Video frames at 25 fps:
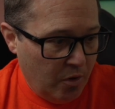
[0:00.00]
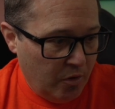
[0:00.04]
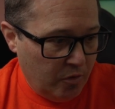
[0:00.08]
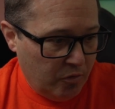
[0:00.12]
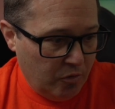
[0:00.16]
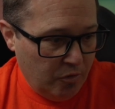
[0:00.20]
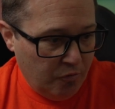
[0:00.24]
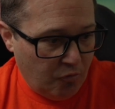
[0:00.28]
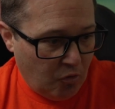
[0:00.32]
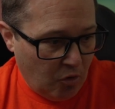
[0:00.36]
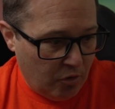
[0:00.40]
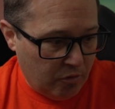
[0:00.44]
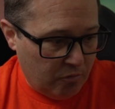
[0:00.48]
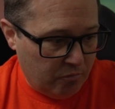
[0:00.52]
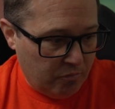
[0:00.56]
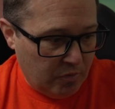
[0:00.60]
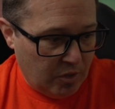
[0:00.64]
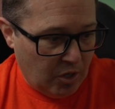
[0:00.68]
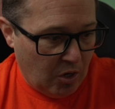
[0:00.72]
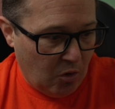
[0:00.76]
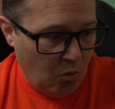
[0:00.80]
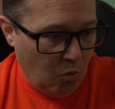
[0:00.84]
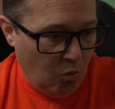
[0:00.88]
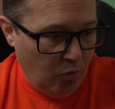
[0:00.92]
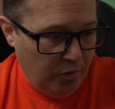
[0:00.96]
you've got
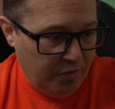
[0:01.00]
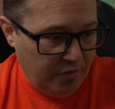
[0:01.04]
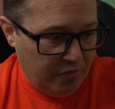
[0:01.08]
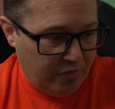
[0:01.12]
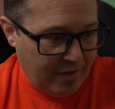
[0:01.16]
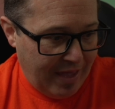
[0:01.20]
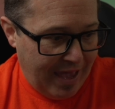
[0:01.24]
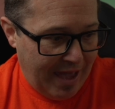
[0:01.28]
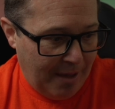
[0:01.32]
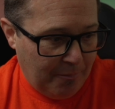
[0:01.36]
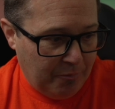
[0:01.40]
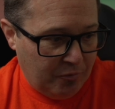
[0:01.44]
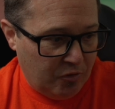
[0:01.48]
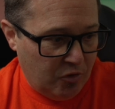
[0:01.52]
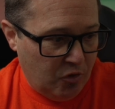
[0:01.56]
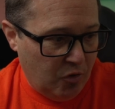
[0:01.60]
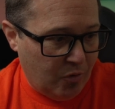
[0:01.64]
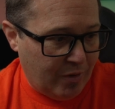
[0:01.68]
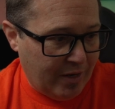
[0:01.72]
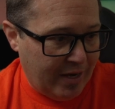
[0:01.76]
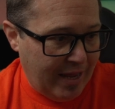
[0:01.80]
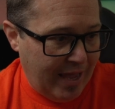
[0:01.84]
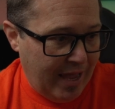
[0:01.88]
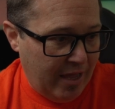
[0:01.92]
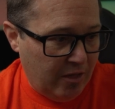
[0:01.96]
all these apps that you
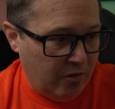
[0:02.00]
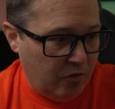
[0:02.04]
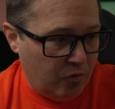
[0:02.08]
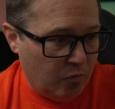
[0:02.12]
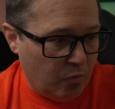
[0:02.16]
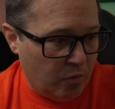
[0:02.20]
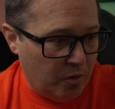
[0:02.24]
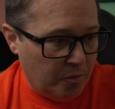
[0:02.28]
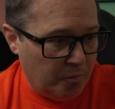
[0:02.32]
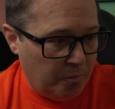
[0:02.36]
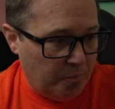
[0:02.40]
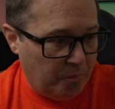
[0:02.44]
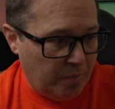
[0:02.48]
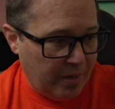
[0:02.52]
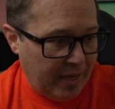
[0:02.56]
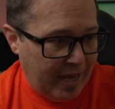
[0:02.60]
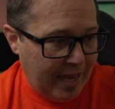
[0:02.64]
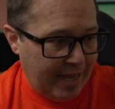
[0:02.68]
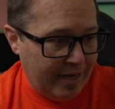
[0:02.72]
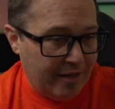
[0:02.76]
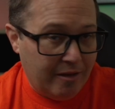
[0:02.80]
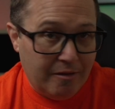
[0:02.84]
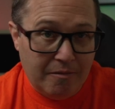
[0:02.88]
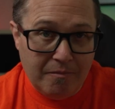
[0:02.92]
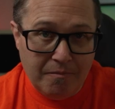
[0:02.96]
can add to it.
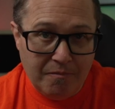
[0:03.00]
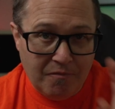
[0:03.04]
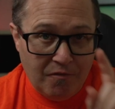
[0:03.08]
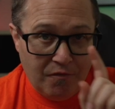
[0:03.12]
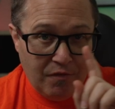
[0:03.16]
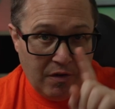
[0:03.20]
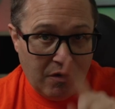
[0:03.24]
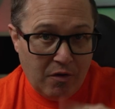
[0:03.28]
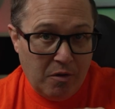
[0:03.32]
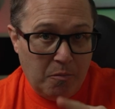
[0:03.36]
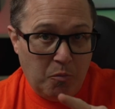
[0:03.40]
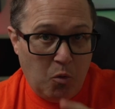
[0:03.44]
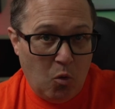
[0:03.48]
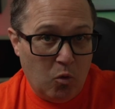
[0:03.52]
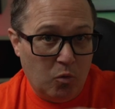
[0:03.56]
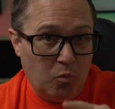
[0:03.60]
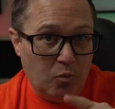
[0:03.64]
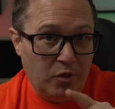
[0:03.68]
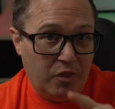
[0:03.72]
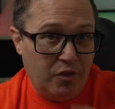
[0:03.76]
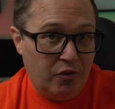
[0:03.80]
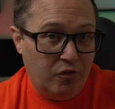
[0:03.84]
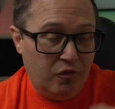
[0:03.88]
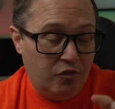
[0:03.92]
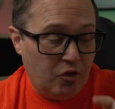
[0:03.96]
And very important with
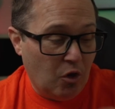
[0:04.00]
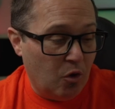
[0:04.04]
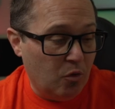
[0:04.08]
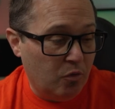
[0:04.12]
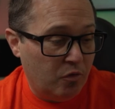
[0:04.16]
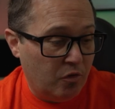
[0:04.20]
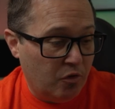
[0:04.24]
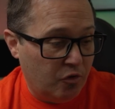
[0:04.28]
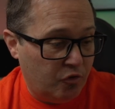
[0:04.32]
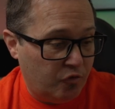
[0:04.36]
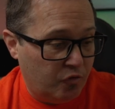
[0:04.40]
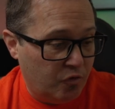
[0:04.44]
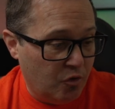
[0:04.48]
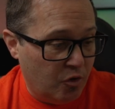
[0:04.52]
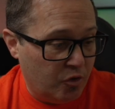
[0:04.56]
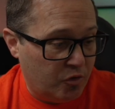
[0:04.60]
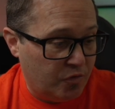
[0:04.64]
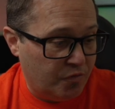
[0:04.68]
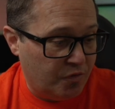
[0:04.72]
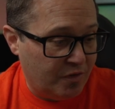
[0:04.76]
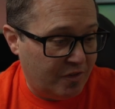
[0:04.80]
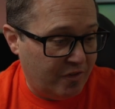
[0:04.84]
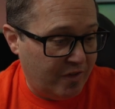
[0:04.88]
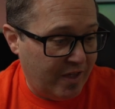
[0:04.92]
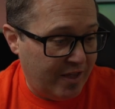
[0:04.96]
this, don't search
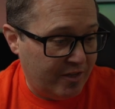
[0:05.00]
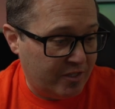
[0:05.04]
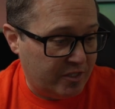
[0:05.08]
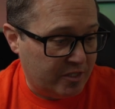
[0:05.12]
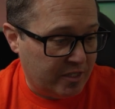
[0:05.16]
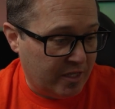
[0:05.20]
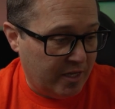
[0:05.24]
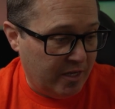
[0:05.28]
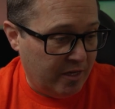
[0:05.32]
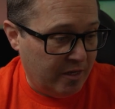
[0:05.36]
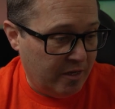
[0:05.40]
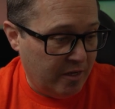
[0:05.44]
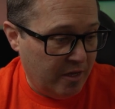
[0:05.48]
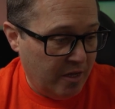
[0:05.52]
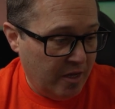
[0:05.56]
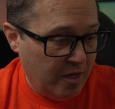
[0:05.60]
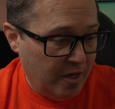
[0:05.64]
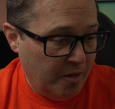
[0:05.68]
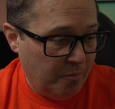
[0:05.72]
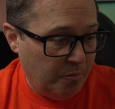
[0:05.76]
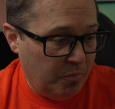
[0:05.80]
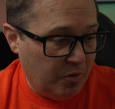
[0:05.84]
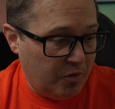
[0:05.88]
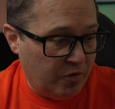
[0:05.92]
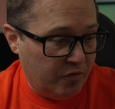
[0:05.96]
for Tesla,
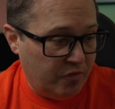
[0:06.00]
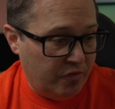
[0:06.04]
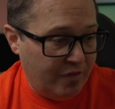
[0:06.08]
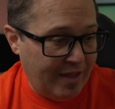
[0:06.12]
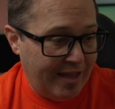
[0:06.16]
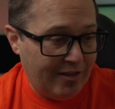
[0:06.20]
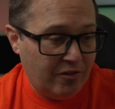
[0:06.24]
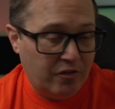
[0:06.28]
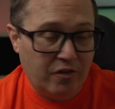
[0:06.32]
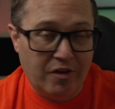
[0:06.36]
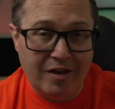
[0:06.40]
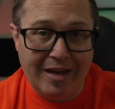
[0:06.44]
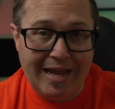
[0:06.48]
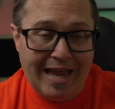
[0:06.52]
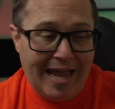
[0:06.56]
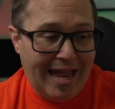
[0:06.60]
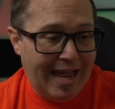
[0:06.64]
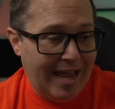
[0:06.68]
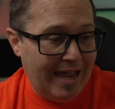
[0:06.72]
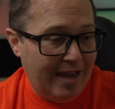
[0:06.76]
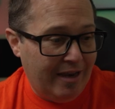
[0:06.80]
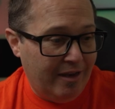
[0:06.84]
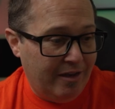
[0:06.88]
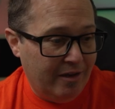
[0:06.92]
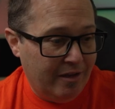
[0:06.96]
because that's going to
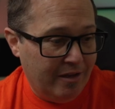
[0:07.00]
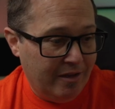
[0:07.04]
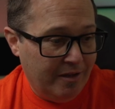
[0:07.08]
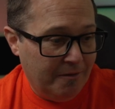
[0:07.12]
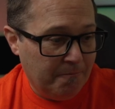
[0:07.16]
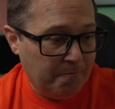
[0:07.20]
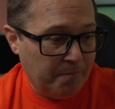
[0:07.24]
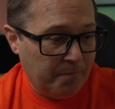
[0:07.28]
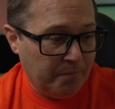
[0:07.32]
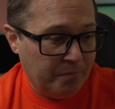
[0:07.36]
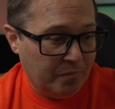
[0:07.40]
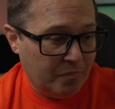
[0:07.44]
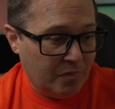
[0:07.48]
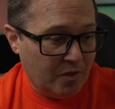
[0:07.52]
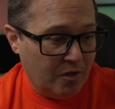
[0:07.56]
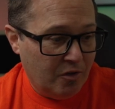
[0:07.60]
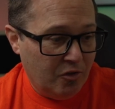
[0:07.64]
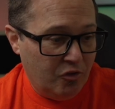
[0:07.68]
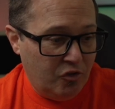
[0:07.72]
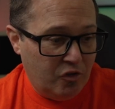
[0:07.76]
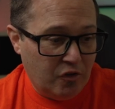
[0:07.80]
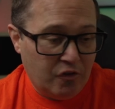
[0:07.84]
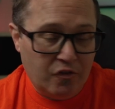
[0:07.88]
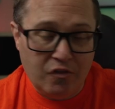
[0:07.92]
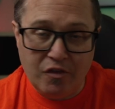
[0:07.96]
add
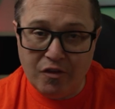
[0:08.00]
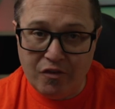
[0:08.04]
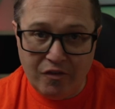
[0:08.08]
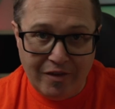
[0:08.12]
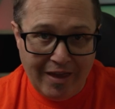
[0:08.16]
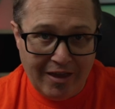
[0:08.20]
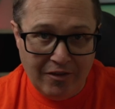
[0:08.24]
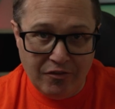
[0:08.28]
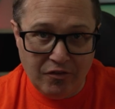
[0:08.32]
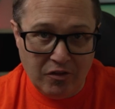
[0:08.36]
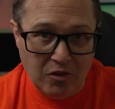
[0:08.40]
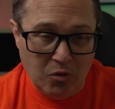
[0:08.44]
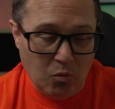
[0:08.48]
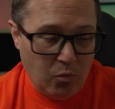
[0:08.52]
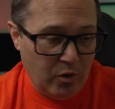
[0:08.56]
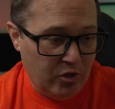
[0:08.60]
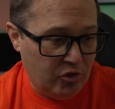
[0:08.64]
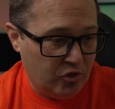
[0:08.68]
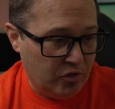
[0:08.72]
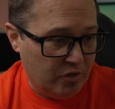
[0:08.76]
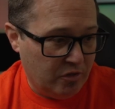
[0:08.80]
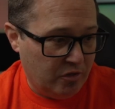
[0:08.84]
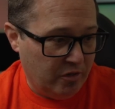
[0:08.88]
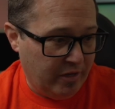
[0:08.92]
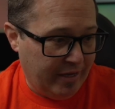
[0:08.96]
just the Tesla
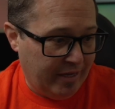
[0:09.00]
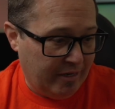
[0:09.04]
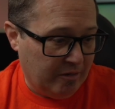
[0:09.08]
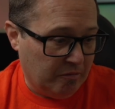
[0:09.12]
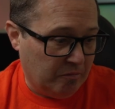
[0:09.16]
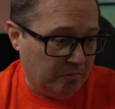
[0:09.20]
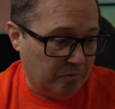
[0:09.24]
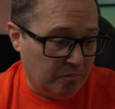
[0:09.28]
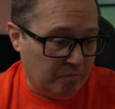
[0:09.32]
widget. And